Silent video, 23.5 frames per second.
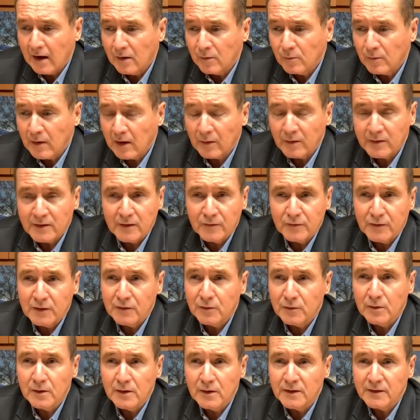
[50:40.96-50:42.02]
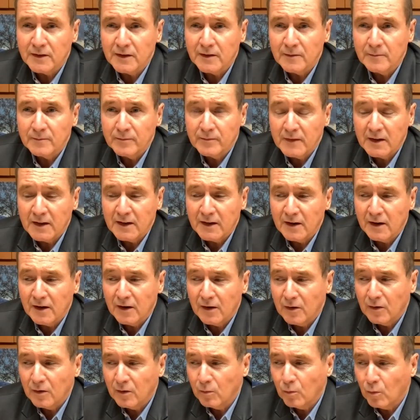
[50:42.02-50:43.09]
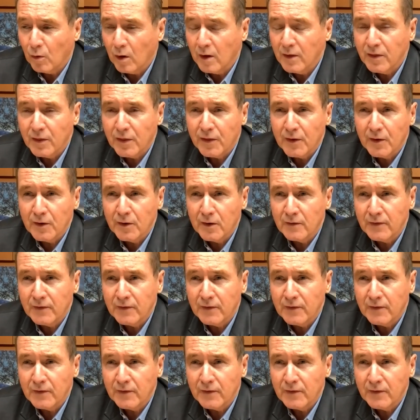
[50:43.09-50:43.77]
relative to tourism. 1/3